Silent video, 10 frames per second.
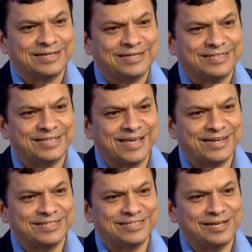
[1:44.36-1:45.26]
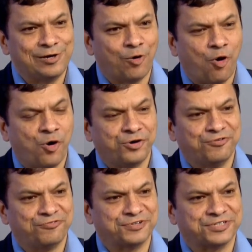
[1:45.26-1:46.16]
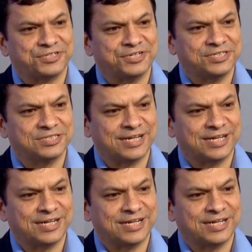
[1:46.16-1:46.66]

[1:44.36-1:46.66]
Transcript: There is a lot of research